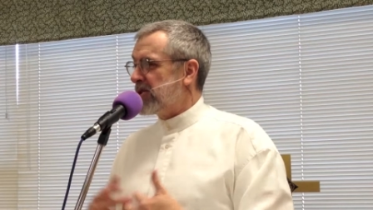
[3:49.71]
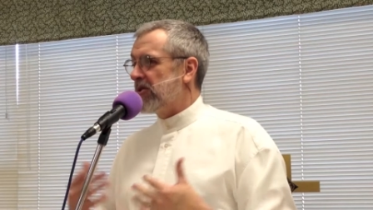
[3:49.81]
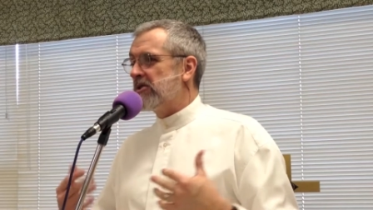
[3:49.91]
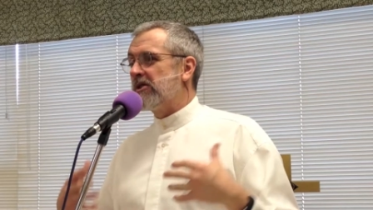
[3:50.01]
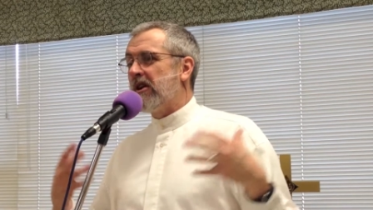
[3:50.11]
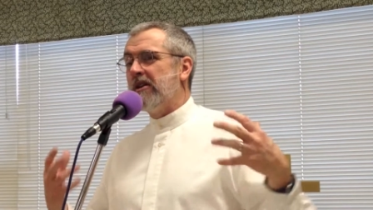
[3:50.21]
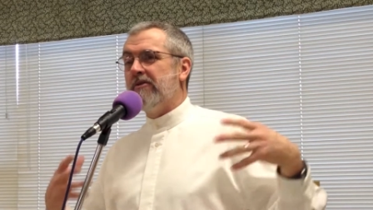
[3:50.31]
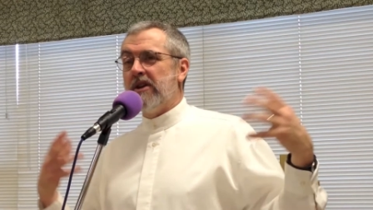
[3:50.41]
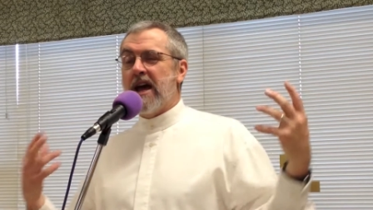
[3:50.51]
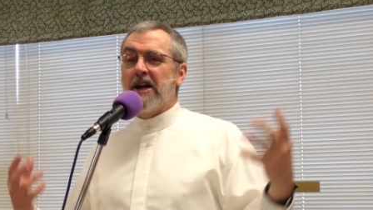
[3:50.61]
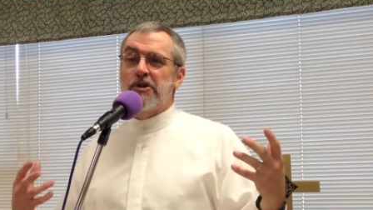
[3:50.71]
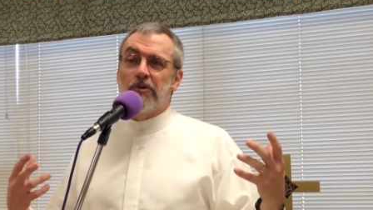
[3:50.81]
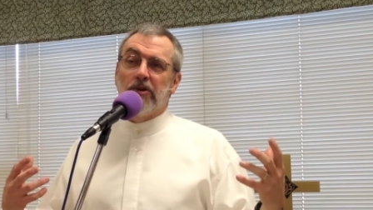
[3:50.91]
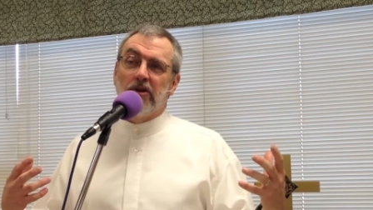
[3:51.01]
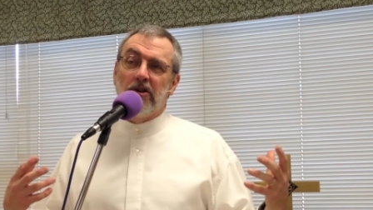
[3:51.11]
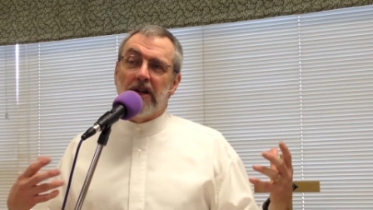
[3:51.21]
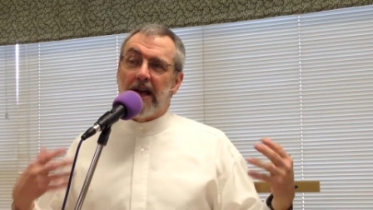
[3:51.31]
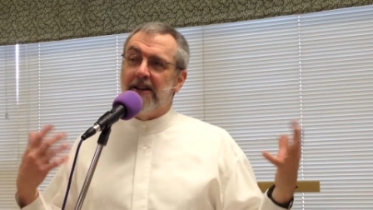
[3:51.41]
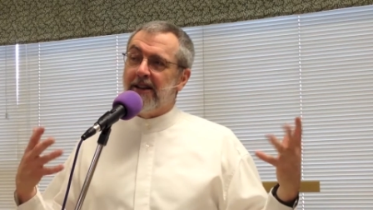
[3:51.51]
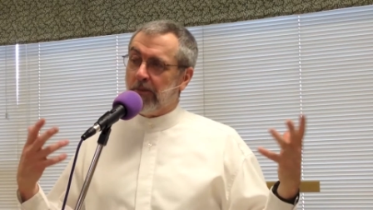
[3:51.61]
So there's a kind of natural
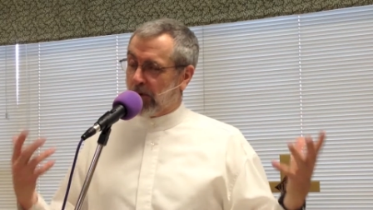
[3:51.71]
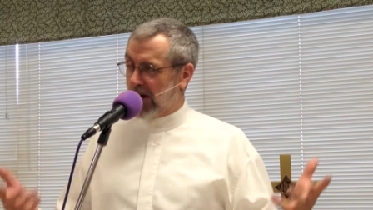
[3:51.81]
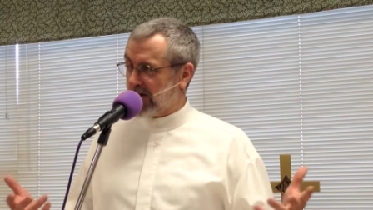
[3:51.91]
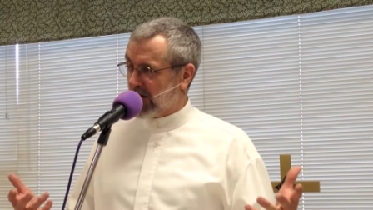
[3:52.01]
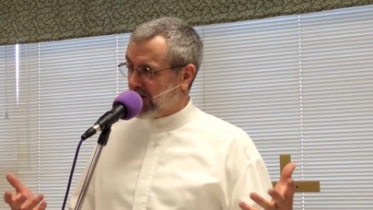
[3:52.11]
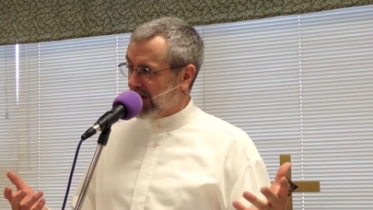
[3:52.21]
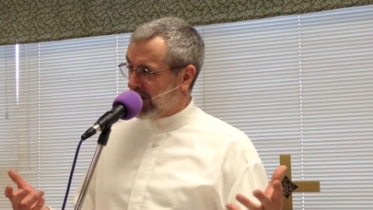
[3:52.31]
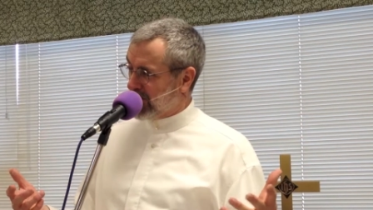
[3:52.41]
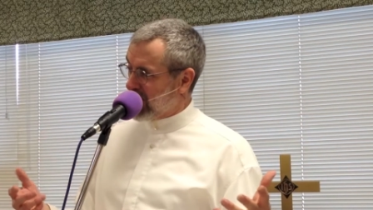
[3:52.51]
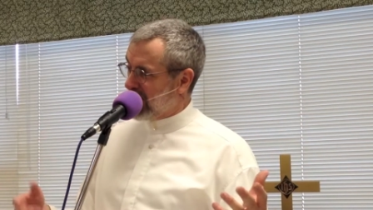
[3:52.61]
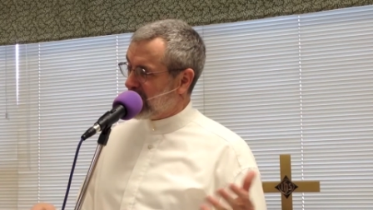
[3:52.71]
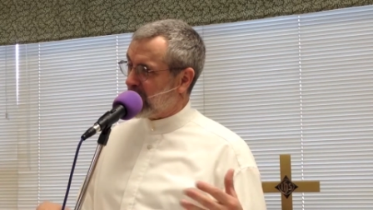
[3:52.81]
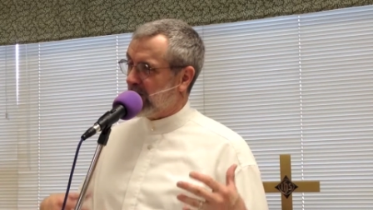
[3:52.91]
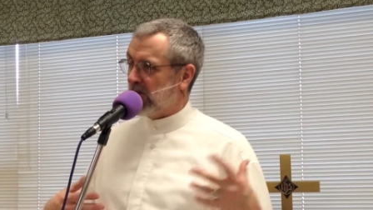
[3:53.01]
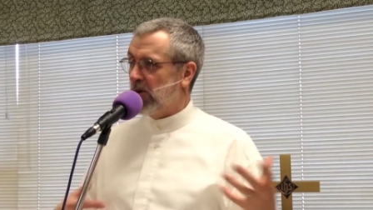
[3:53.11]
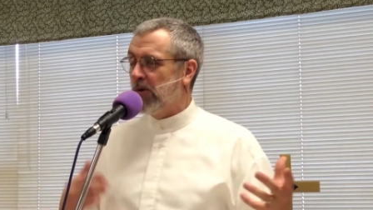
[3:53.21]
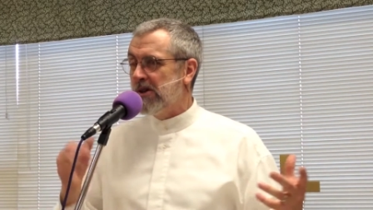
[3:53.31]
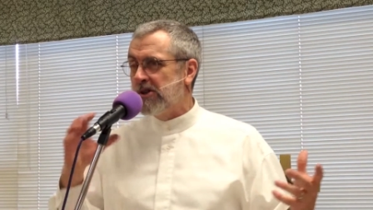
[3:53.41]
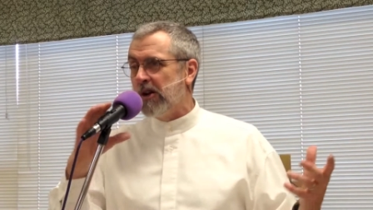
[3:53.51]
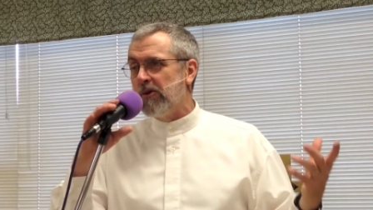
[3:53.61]
editing process that goes on as the
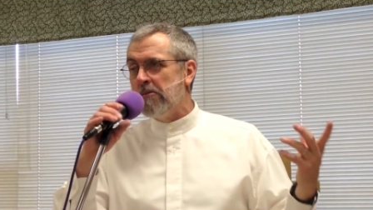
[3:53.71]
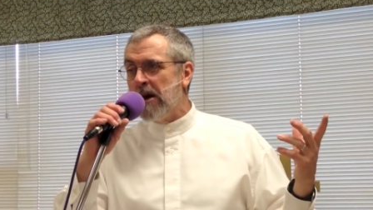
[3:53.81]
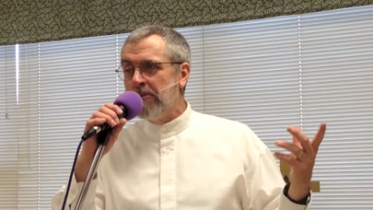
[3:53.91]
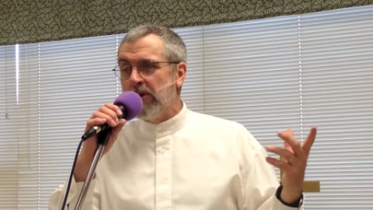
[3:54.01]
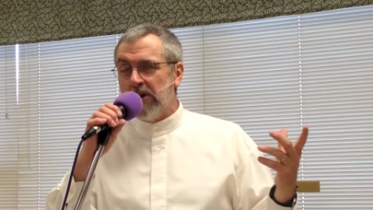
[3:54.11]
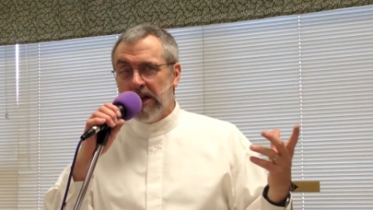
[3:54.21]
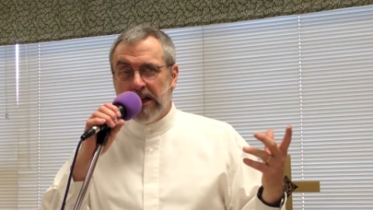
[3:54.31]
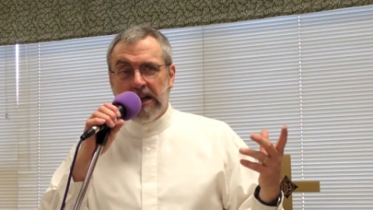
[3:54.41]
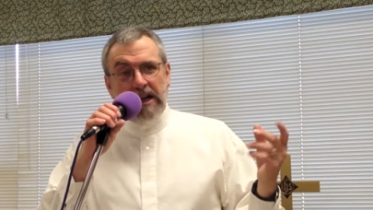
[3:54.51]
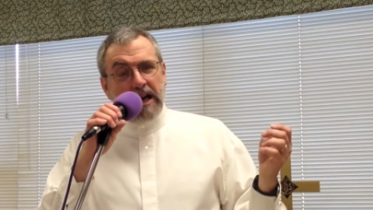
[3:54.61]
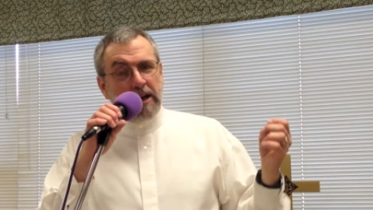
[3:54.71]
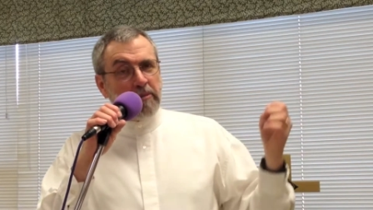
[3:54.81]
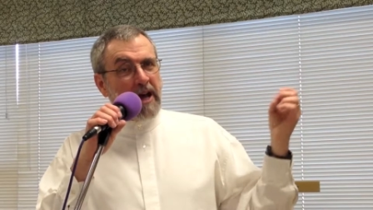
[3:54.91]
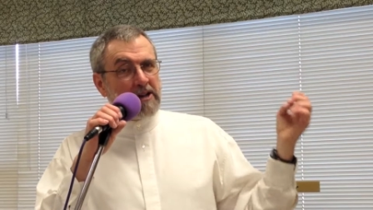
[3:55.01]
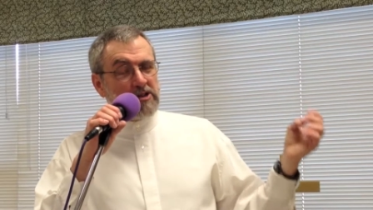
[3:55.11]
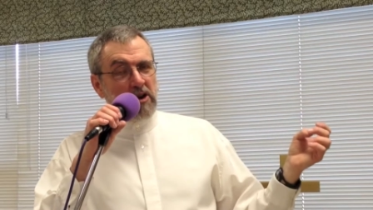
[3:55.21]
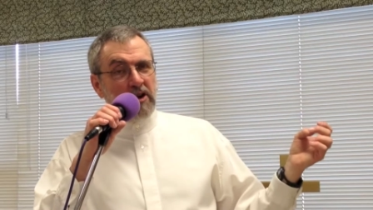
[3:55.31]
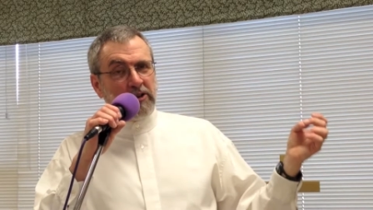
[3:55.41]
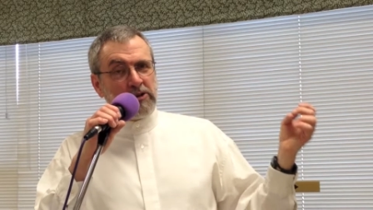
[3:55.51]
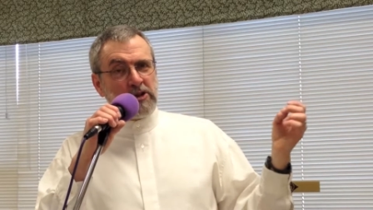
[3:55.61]
stories get remembered and passed
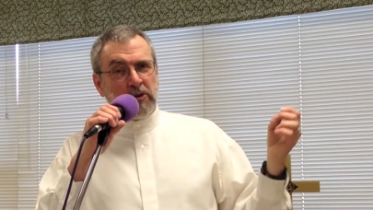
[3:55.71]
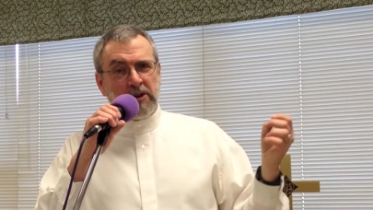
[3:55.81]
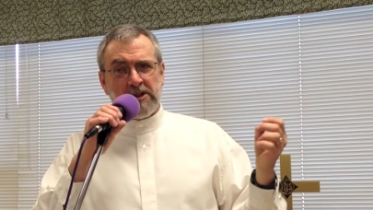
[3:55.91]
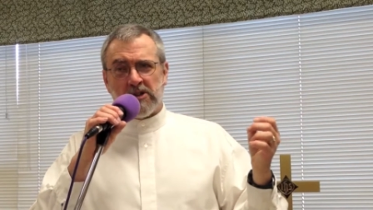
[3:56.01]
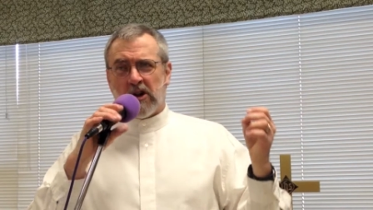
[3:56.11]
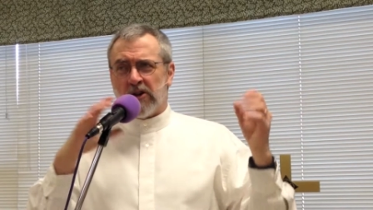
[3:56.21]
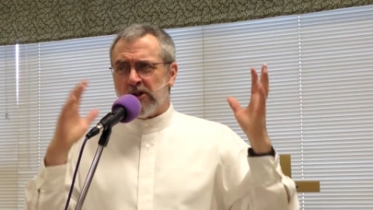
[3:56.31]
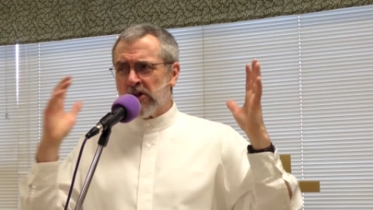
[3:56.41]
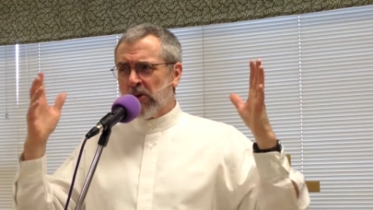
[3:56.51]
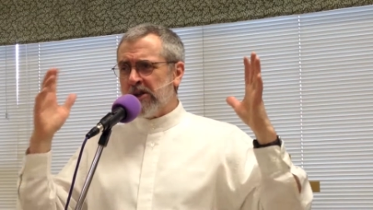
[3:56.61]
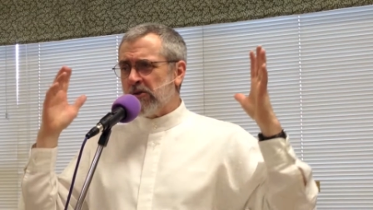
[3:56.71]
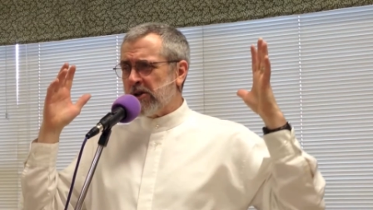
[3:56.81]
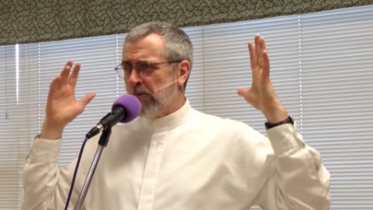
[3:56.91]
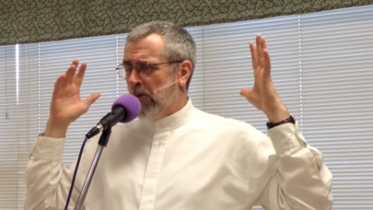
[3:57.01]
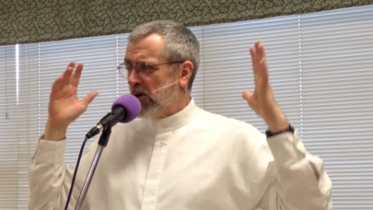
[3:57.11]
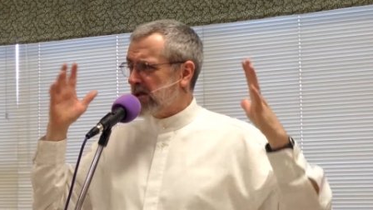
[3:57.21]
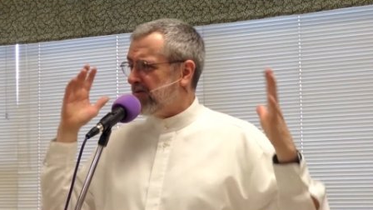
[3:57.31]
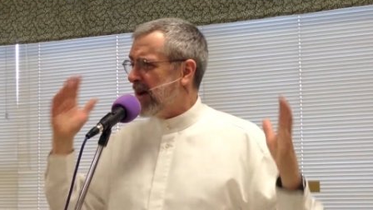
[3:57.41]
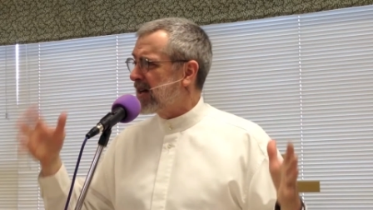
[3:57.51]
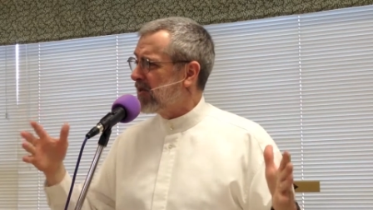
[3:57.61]
on. Those stories are the stories which most
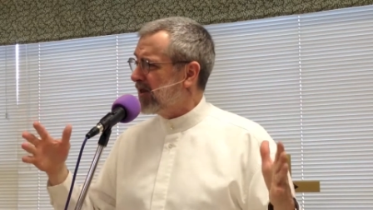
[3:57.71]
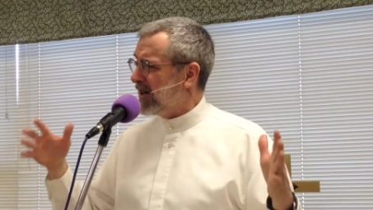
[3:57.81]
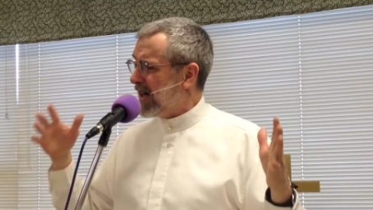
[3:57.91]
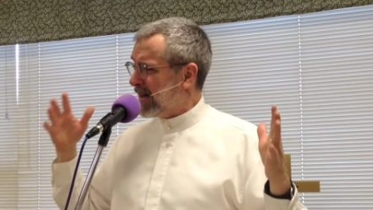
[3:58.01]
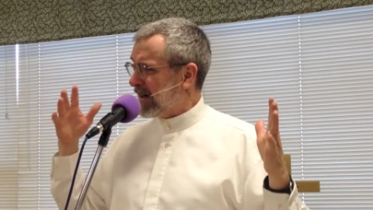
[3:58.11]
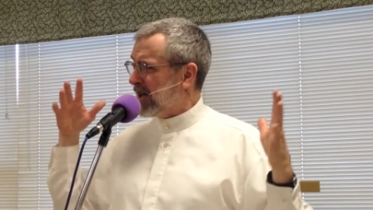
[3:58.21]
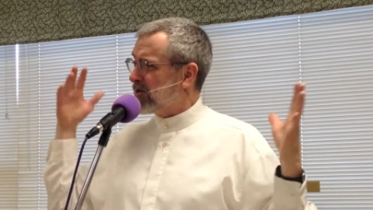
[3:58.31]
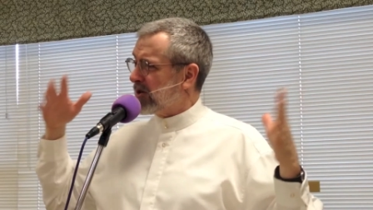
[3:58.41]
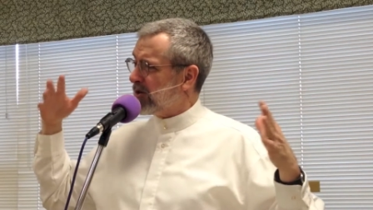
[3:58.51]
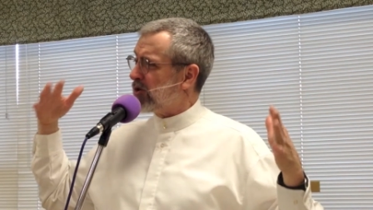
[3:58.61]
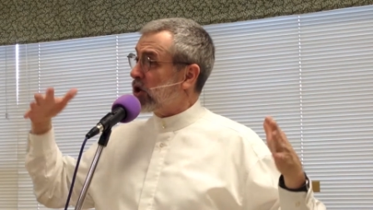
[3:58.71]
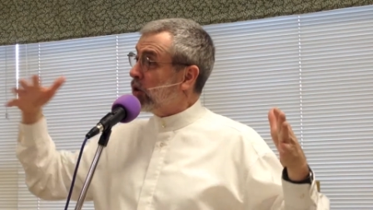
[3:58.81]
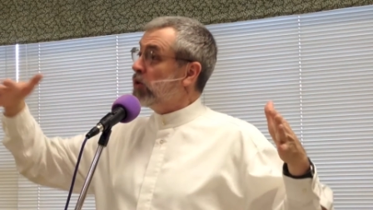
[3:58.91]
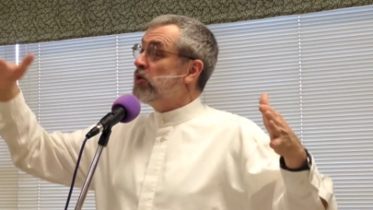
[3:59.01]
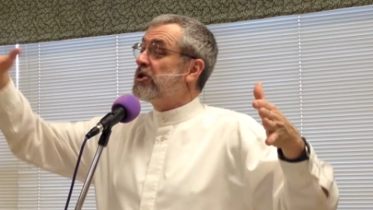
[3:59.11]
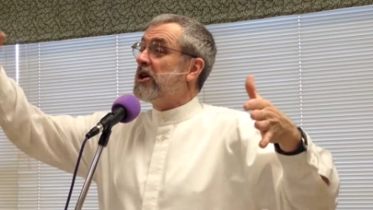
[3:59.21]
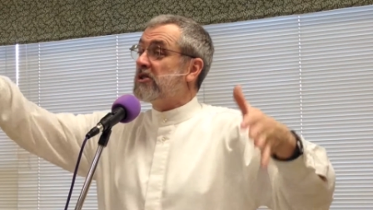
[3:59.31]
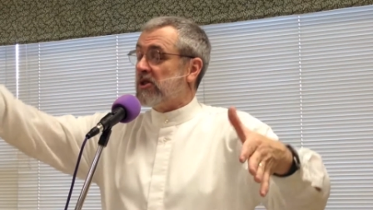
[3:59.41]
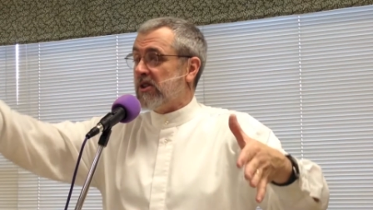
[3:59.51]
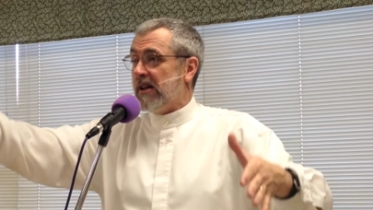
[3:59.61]
effectively introduce who
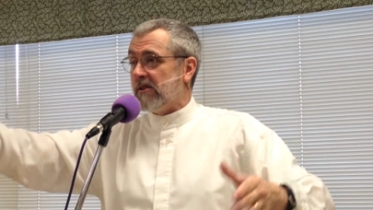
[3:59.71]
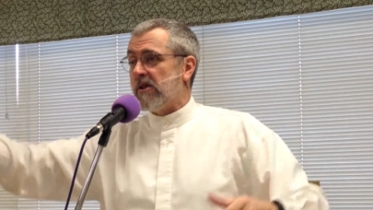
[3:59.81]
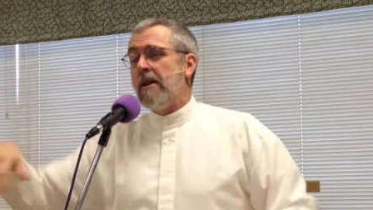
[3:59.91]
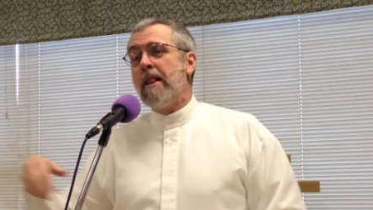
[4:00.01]
Jesus is,